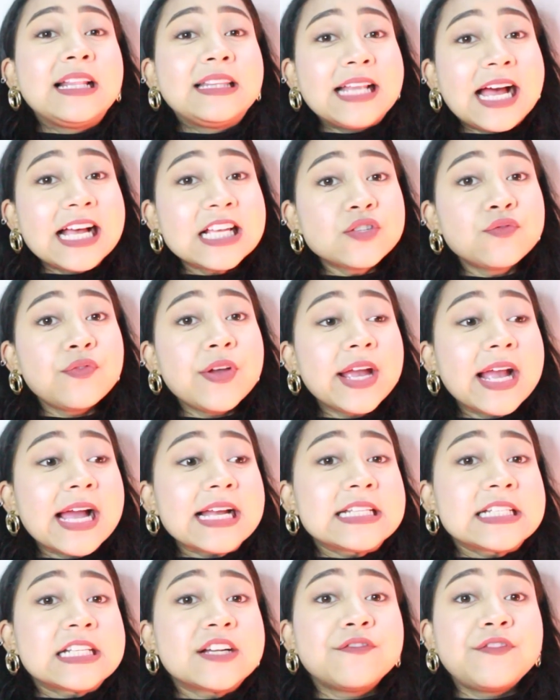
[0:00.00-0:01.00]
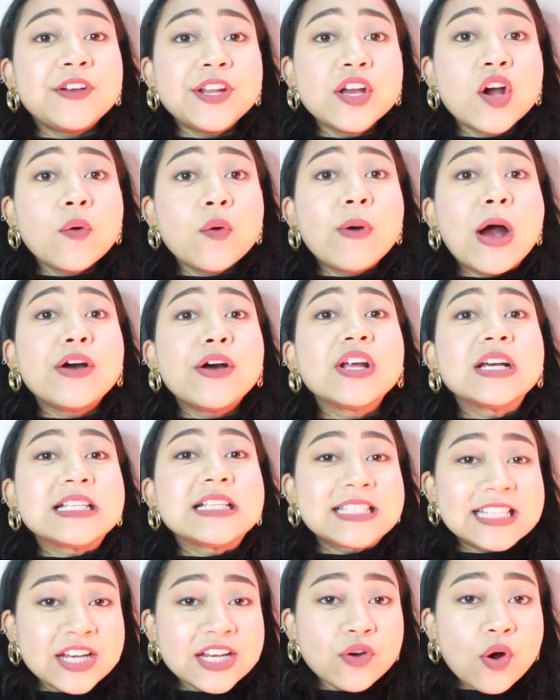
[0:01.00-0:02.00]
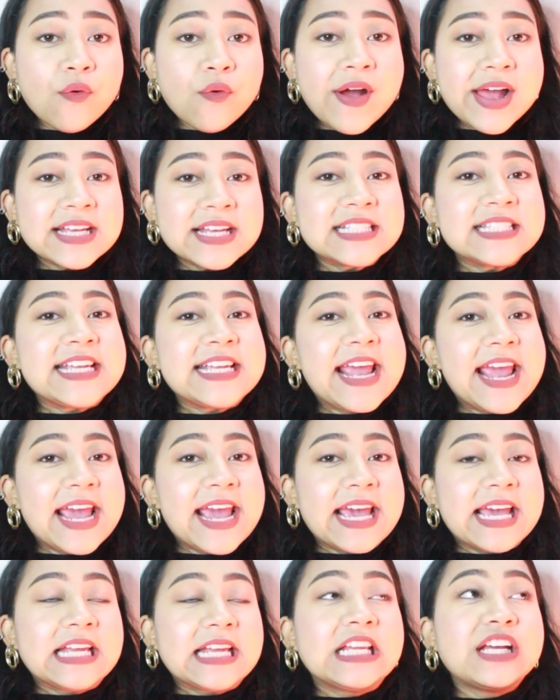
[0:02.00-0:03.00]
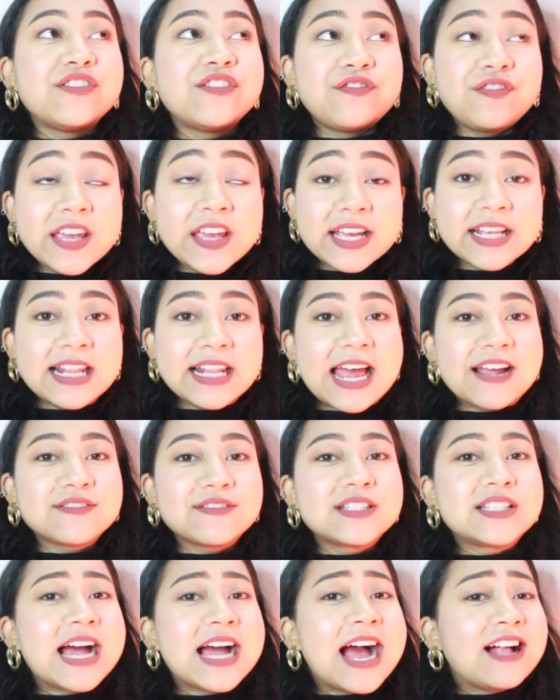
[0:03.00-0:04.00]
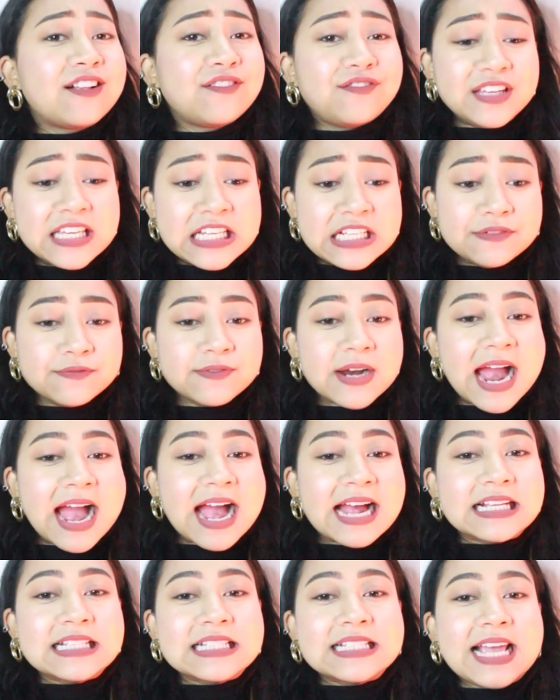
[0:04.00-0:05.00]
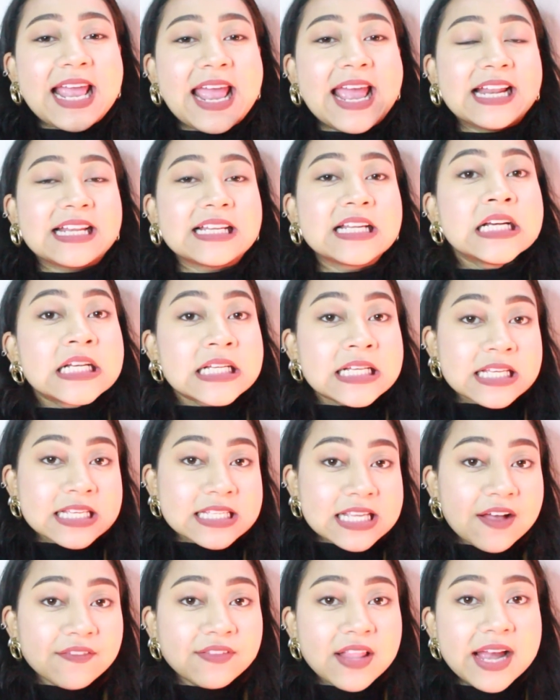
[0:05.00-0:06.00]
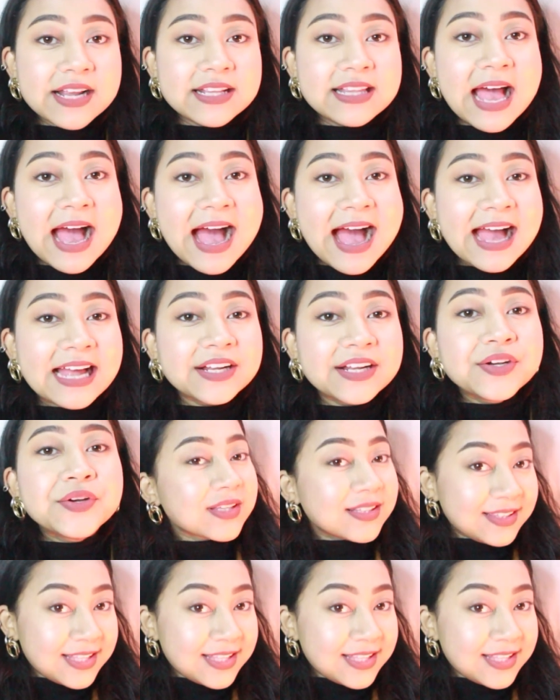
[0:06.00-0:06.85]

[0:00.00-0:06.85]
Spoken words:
Last week I did a video about zero waste and vegan lifestyle, vegan brands and stuff like that.